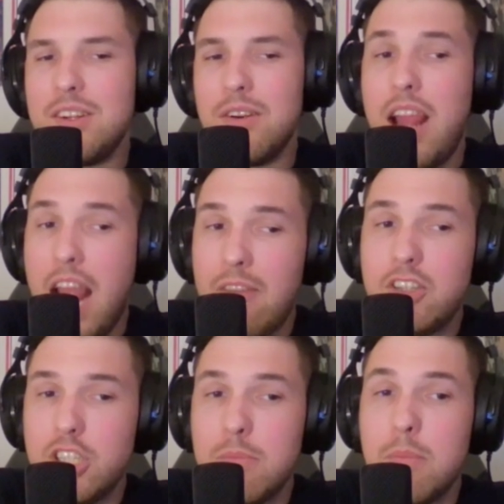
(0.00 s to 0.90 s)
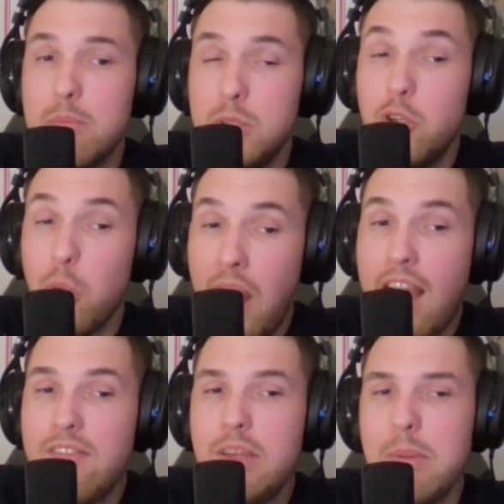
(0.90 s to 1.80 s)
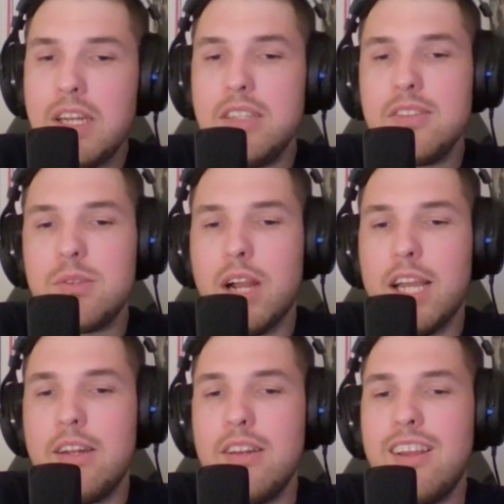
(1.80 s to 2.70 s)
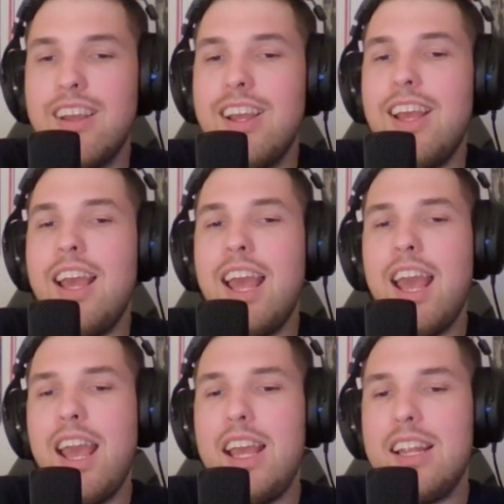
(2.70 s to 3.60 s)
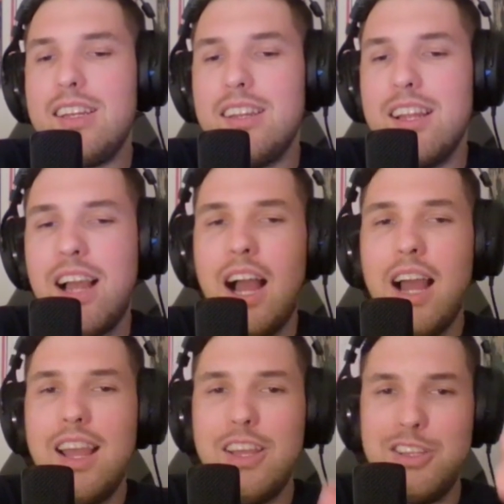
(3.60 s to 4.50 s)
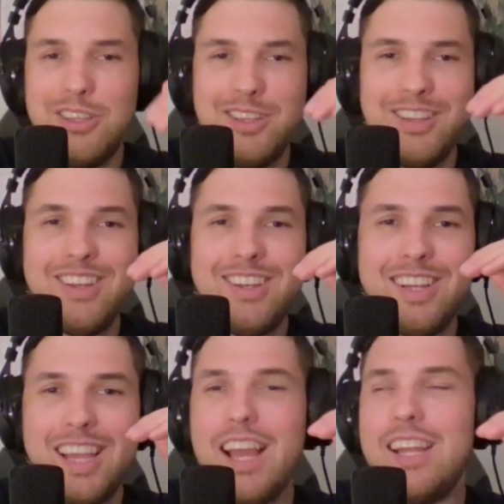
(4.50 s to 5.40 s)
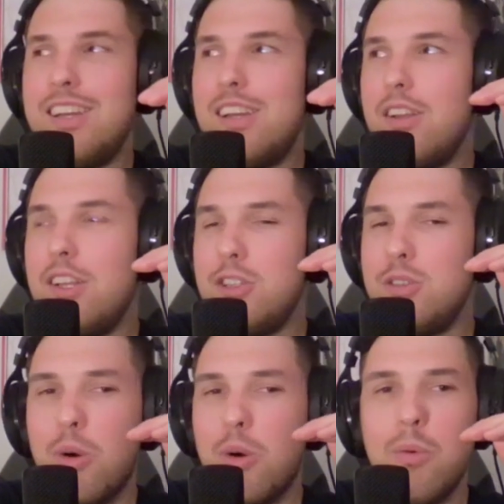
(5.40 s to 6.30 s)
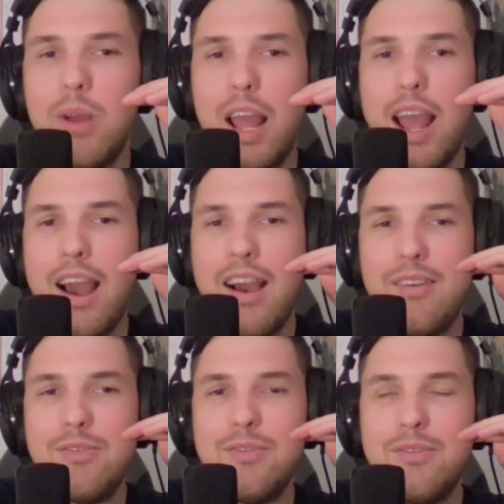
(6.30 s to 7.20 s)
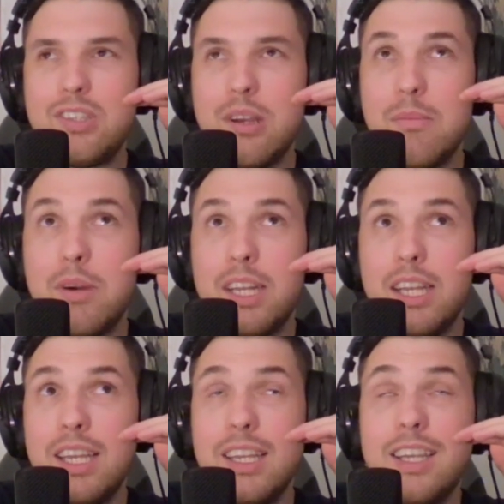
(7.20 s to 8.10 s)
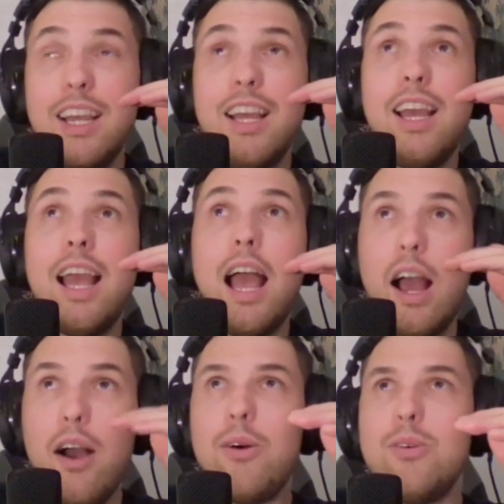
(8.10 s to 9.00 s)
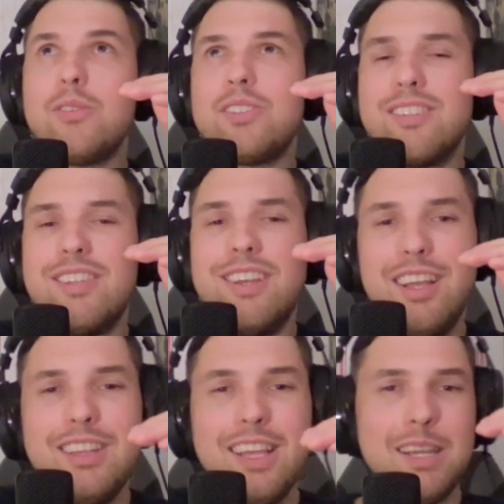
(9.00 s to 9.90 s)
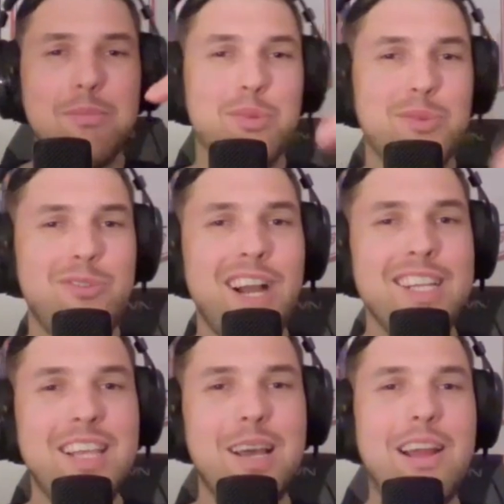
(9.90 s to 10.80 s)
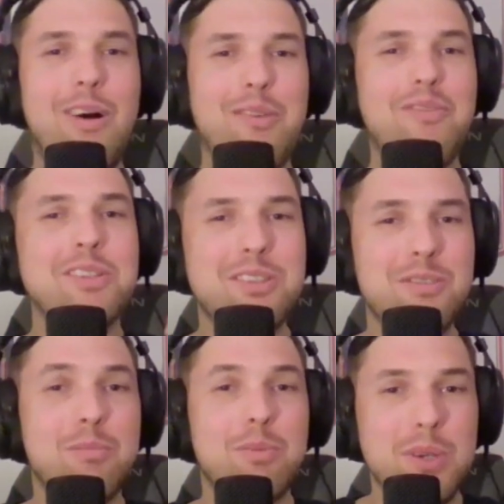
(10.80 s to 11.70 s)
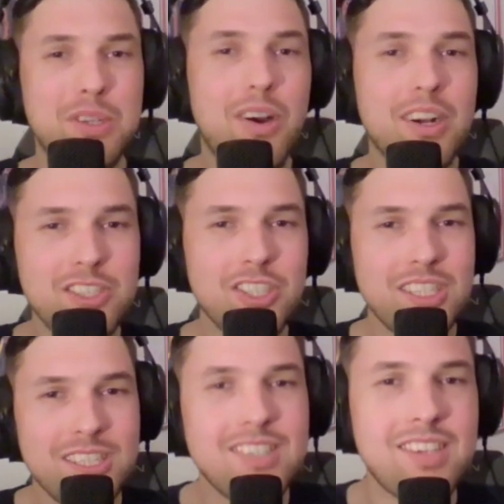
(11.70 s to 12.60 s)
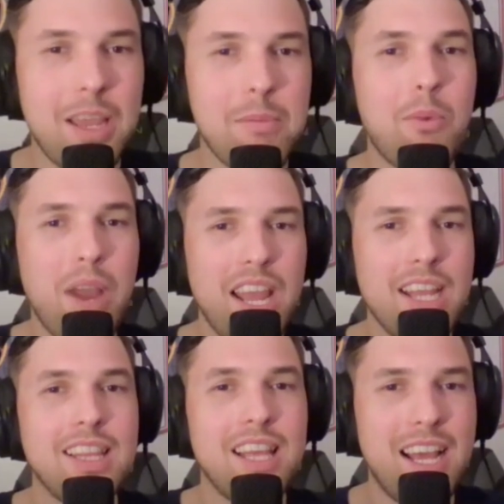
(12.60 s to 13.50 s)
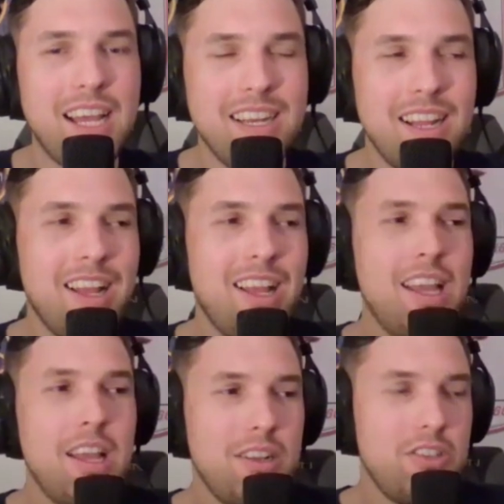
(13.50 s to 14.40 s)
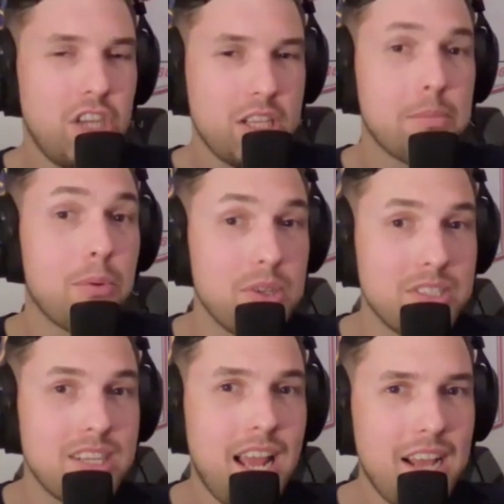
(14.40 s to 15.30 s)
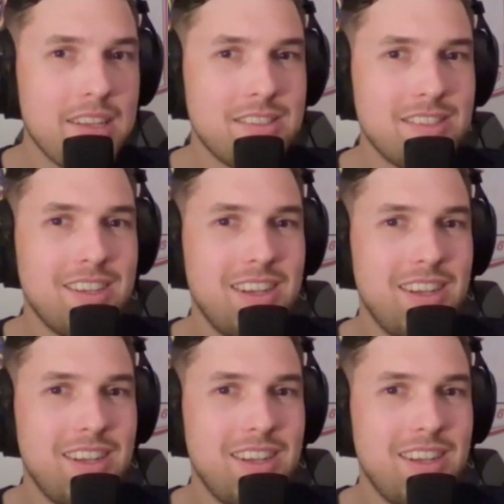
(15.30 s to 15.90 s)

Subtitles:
that are averaging your heavy minutes, right? And again, you don't have somebody else that can provide that offensive production the same way that Jalen Brunson has